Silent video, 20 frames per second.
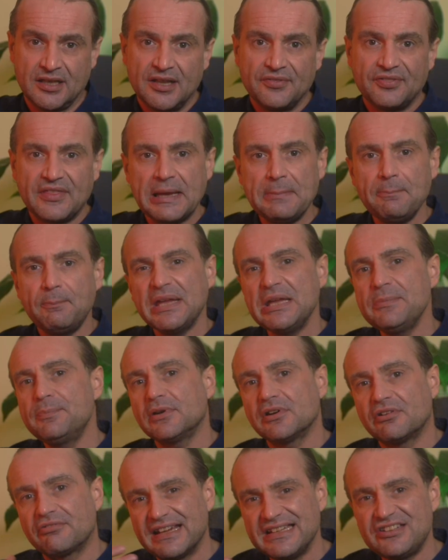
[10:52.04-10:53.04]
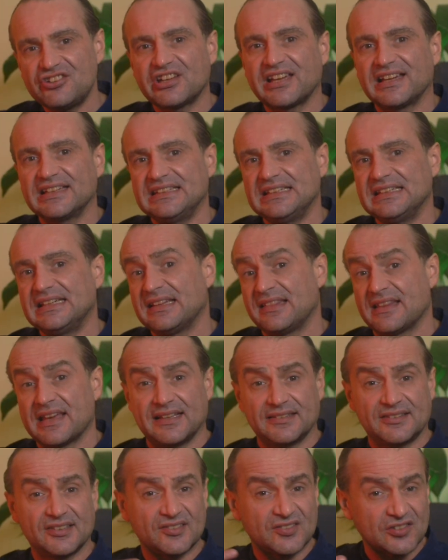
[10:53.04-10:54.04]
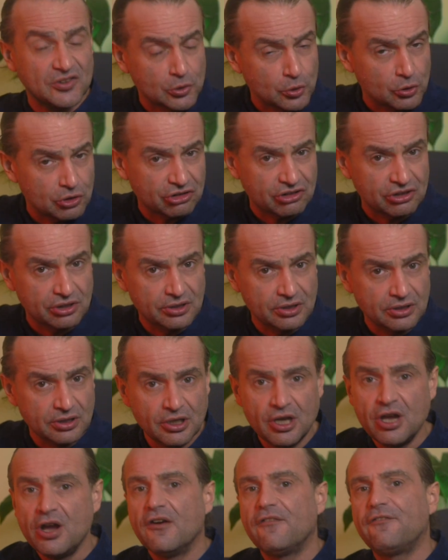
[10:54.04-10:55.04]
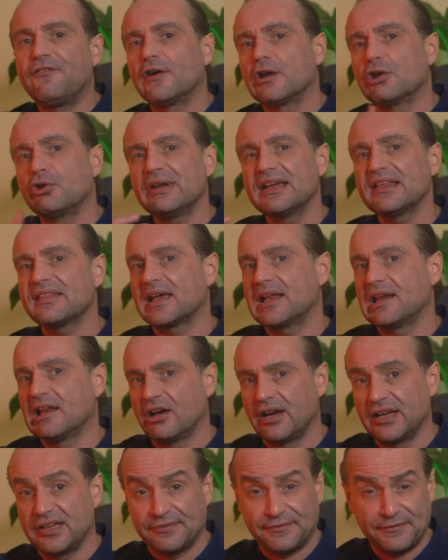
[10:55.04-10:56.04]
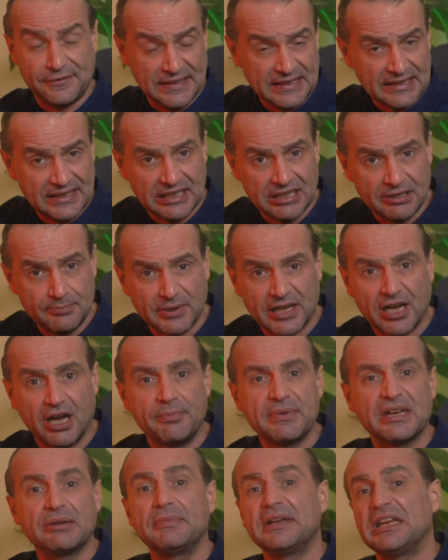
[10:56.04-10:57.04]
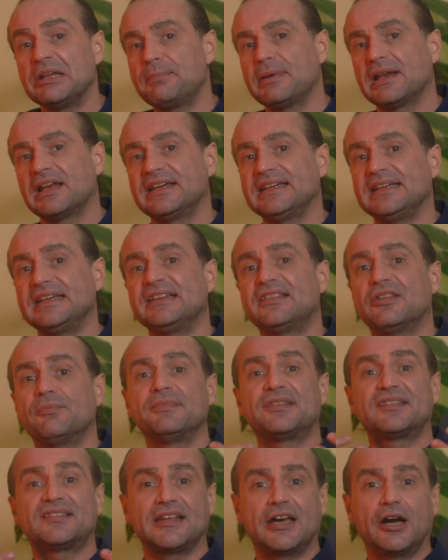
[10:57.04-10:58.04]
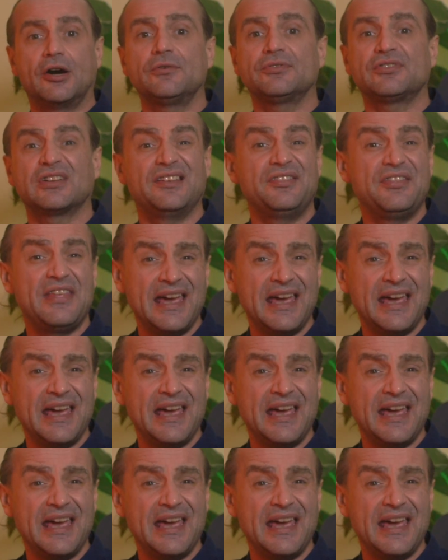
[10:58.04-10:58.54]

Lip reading: Then people are educated in that distortion, following that line of thinking, becoming manipulated themselves, and